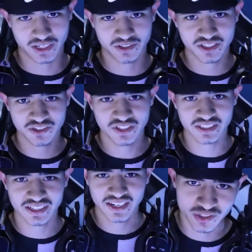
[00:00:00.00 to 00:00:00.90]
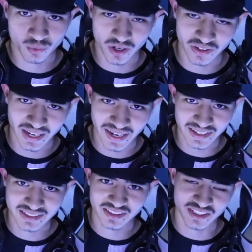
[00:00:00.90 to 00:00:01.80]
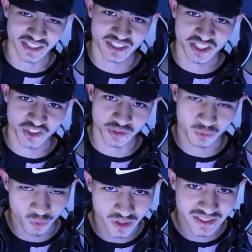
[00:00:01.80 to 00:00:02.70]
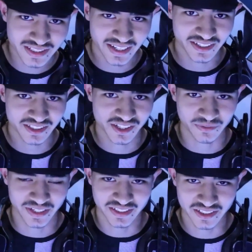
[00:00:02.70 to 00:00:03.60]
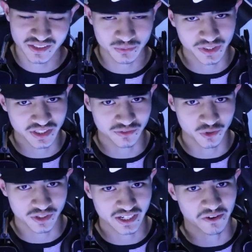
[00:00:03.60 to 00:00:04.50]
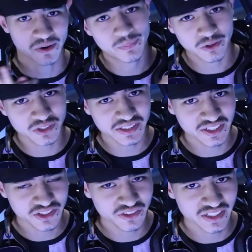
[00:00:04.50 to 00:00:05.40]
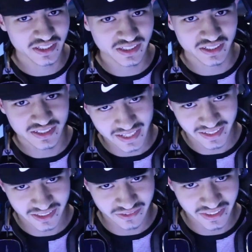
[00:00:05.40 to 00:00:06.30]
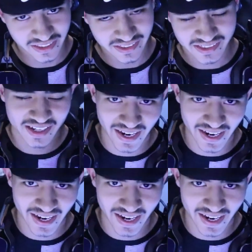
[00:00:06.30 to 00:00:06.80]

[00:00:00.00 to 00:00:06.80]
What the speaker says: our district, as well as the District 1 standings and rankings, which is of course our opposing district's standings and rankings.